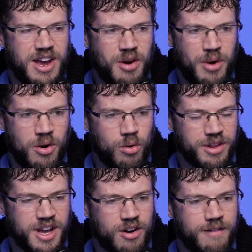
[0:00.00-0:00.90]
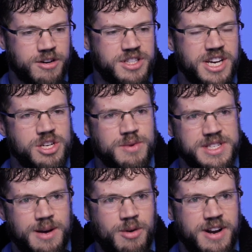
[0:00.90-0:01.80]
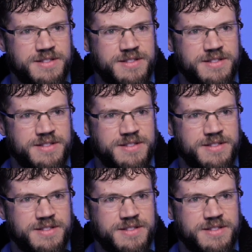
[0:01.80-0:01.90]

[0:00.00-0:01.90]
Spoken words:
when holding a conversation with someone,